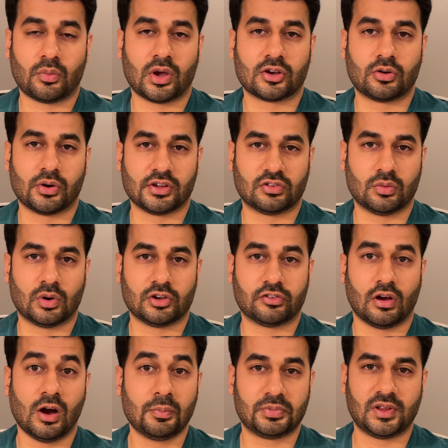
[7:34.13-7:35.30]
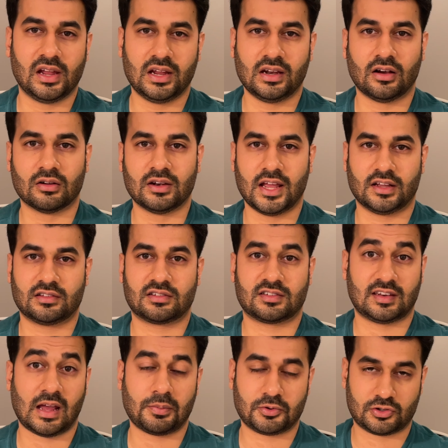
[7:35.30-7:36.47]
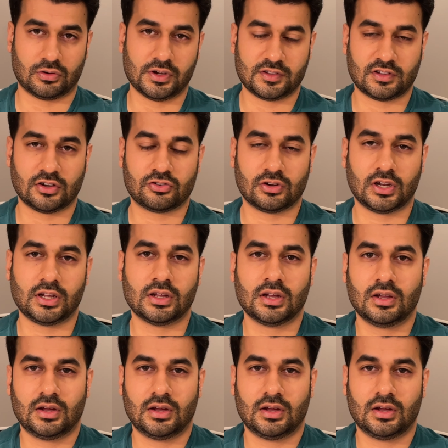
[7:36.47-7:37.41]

we're going to want to update in our next snapshot, essentially.